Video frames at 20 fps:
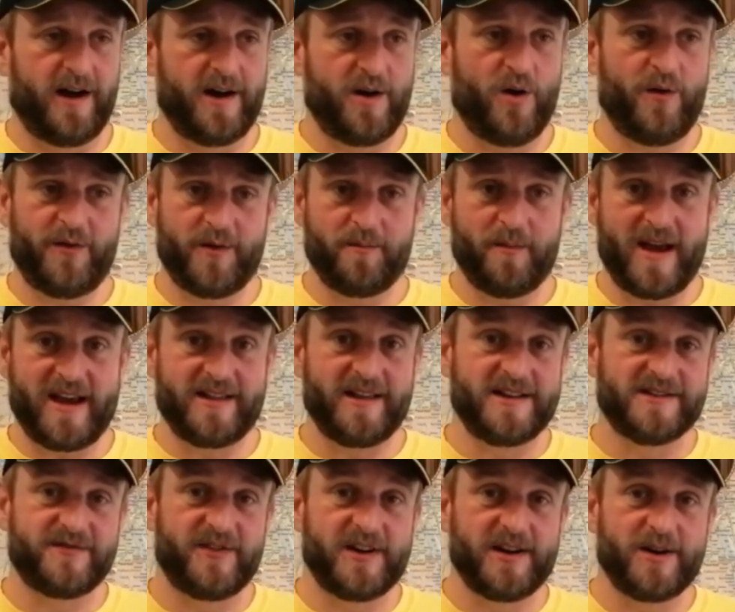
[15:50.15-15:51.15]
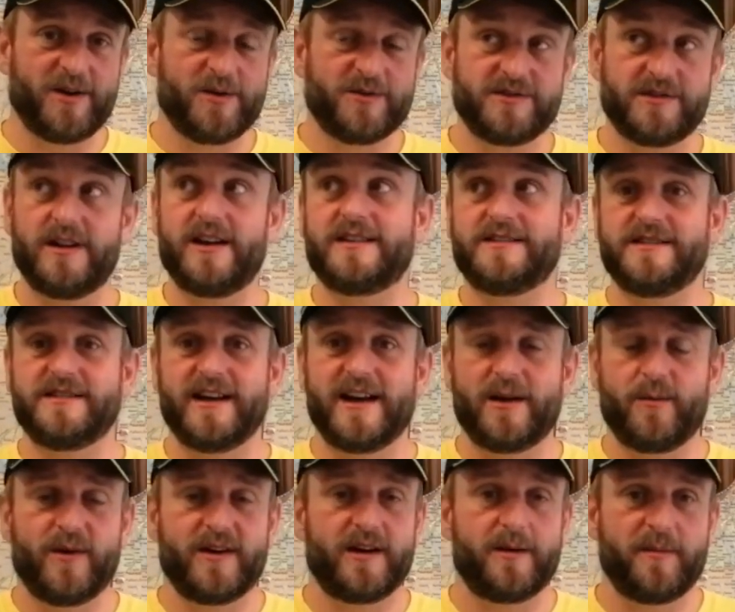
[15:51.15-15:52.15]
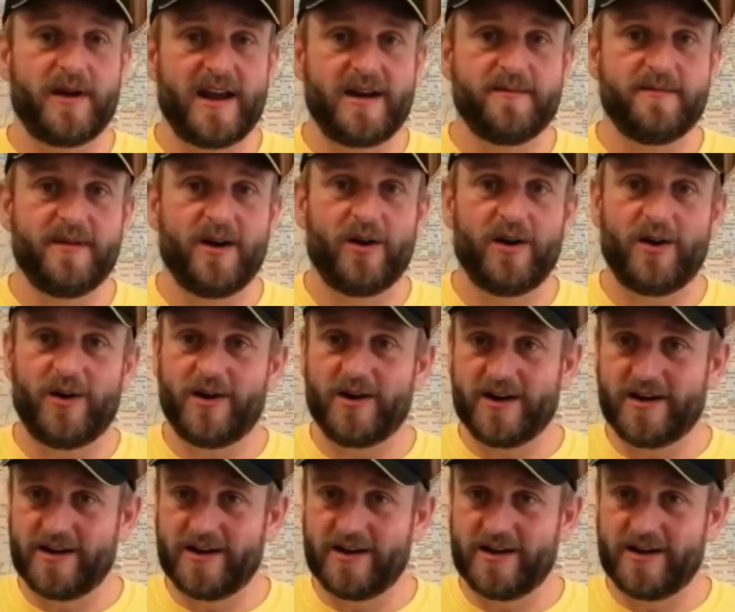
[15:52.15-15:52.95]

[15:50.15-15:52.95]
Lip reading: often make these videos like today when I'm in